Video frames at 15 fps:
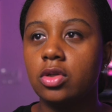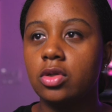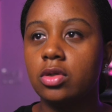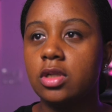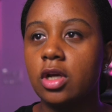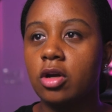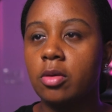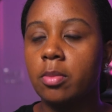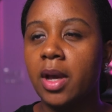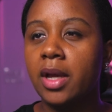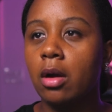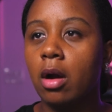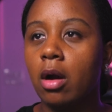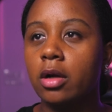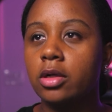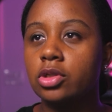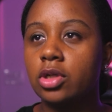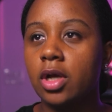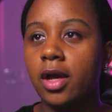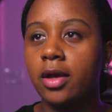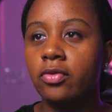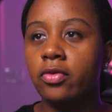is a 2 terabyte
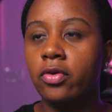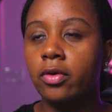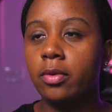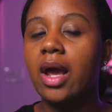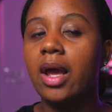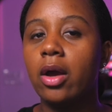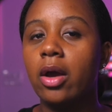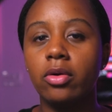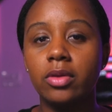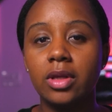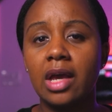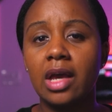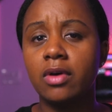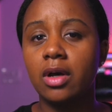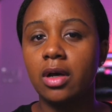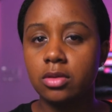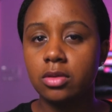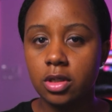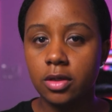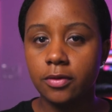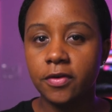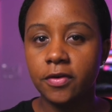hard drive and I only have
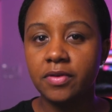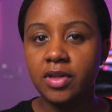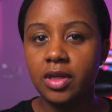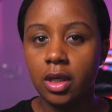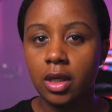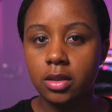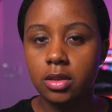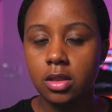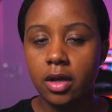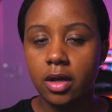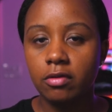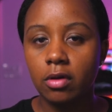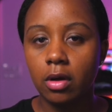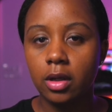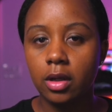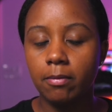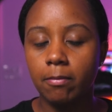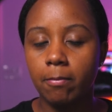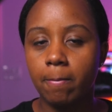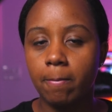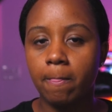150 gigs left on it.